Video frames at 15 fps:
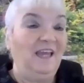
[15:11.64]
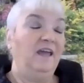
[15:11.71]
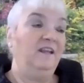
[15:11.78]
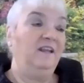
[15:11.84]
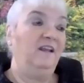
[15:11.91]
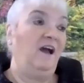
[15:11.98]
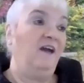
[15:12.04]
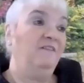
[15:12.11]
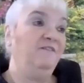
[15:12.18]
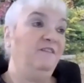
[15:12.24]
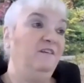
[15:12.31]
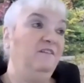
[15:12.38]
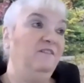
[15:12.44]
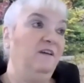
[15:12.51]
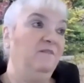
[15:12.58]
And I
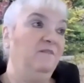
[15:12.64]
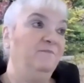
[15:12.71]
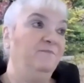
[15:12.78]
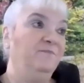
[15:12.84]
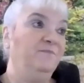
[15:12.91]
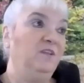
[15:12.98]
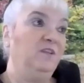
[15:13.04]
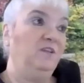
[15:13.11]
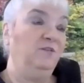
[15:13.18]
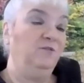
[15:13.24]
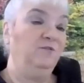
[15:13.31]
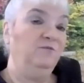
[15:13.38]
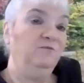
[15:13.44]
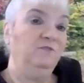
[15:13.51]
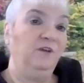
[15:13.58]
think that
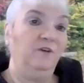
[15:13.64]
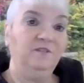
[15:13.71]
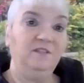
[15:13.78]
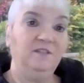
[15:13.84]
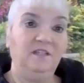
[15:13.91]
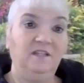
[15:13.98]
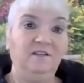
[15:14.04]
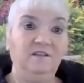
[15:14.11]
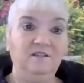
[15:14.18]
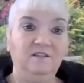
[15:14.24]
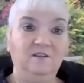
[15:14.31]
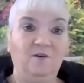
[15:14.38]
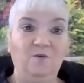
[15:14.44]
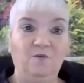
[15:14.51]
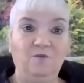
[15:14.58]
you noticing this
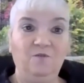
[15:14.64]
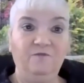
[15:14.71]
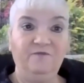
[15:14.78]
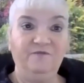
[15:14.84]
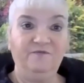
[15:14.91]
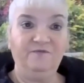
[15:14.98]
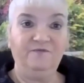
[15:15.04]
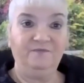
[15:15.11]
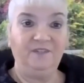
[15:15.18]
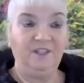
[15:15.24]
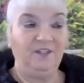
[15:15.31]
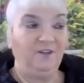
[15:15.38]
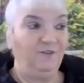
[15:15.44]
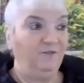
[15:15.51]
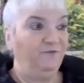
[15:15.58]
whole, you
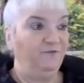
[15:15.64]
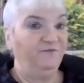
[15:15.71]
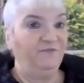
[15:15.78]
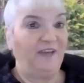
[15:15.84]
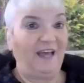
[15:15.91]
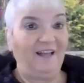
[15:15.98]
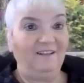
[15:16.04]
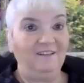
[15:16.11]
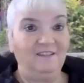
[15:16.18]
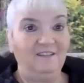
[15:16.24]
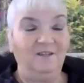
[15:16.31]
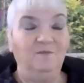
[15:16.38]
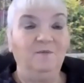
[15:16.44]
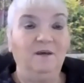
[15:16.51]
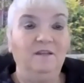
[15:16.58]
know,
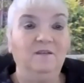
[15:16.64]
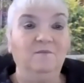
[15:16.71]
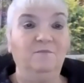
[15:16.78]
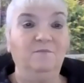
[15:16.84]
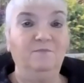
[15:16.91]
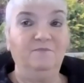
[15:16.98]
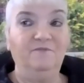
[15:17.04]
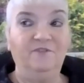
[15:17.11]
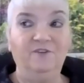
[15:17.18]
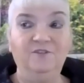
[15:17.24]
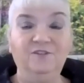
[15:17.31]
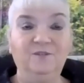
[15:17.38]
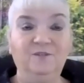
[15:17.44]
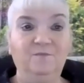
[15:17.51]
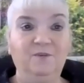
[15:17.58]
fallacy about the
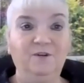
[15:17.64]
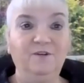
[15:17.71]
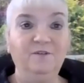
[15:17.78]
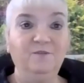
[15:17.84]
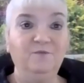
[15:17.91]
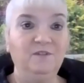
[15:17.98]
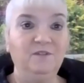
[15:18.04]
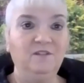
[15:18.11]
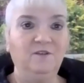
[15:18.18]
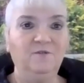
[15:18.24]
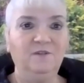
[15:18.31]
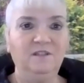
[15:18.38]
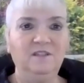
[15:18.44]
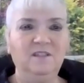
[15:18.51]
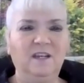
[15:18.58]
virgin birth was so
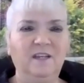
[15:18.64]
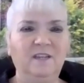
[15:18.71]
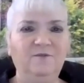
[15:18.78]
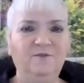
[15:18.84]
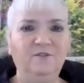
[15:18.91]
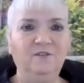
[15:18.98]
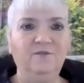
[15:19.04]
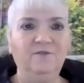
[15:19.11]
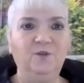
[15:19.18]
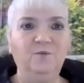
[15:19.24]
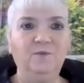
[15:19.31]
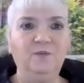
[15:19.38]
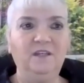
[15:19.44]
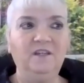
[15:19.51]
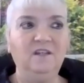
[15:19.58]
insightful of you,
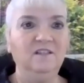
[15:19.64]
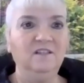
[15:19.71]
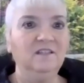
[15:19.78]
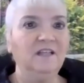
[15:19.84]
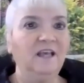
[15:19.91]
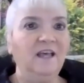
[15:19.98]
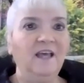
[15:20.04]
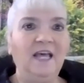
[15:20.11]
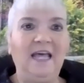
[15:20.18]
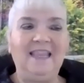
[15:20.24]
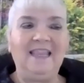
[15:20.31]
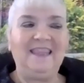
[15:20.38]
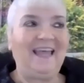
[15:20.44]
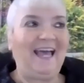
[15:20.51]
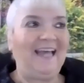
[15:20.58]
because
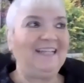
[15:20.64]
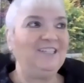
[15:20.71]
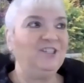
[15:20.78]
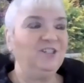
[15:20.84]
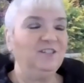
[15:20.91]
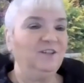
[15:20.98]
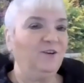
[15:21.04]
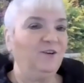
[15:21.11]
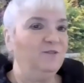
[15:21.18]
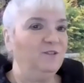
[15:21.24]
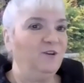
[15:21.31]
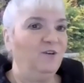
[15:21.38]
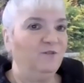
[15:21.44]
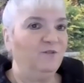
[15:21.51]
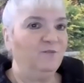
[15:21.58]
that just goes
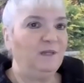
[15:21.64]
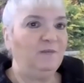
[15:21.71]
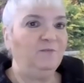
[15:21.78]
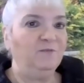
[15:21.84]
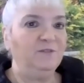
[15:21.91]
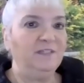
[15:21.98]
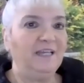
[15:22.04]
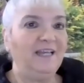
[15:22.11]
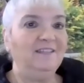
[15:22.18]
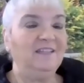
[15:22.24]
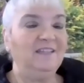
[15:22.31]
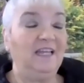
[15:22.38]
over people's heads.